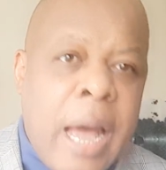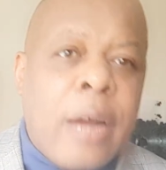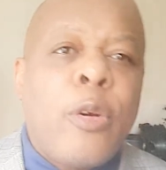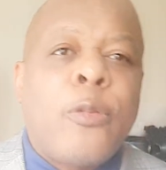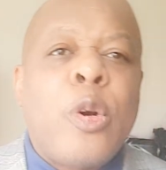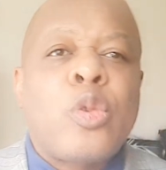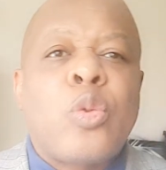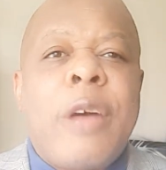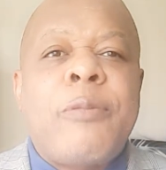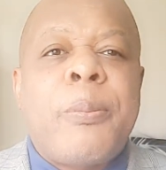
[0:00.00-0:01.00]
Anglophones
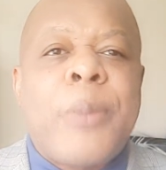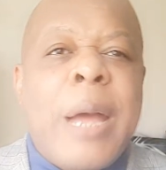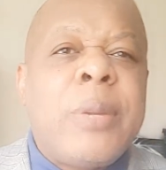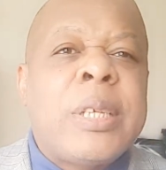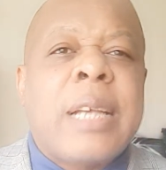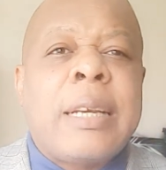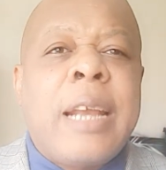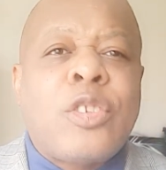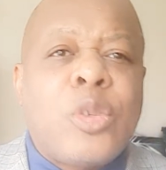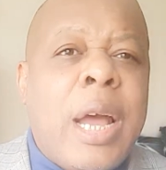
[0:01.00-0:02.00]
who have been prime minister,
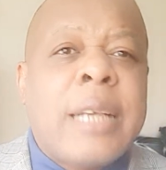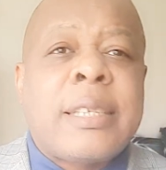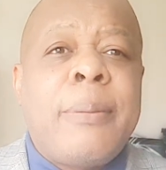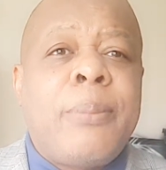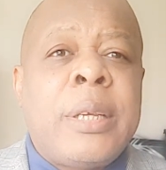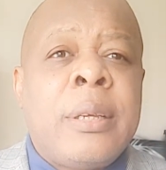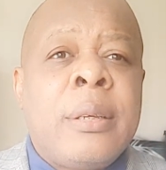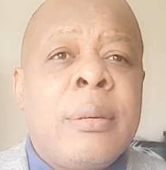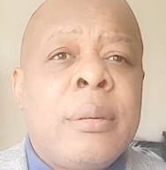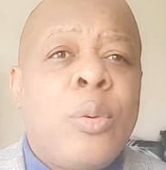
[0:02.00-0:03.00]
National Assembly.
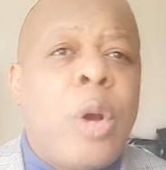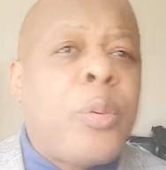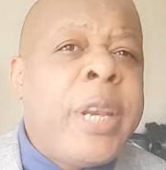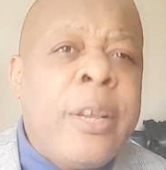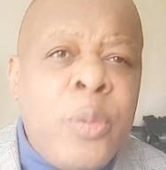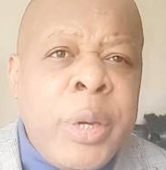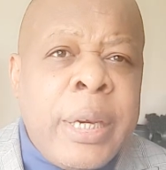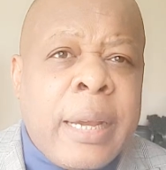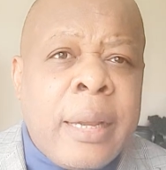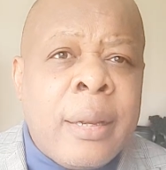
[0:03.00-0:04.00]
What were they doing
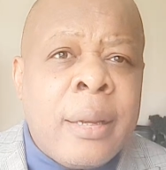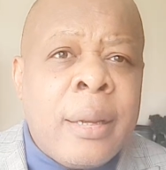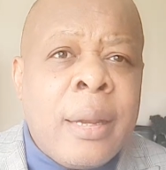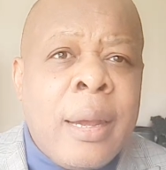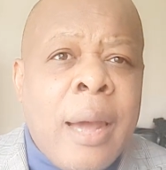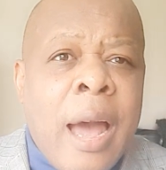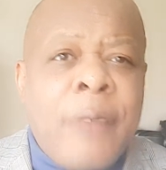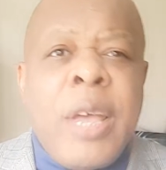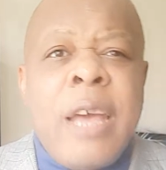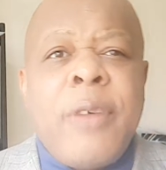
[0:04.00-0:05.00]
there?
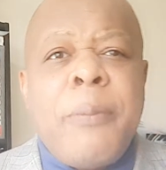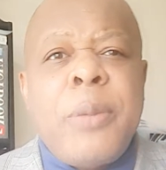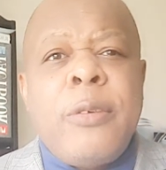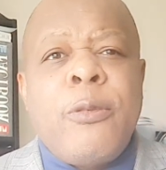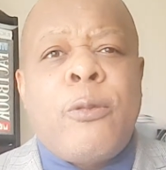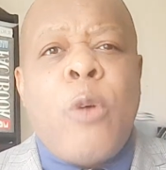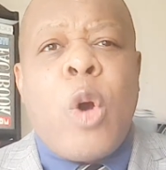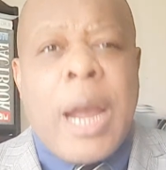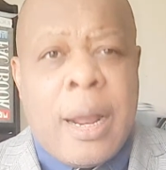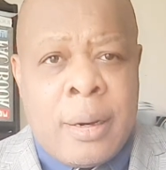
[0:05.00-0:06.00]
Have they ever been
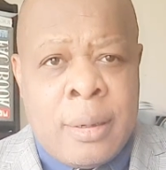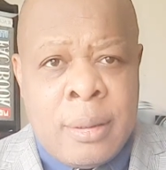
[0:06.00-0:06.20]
vocal?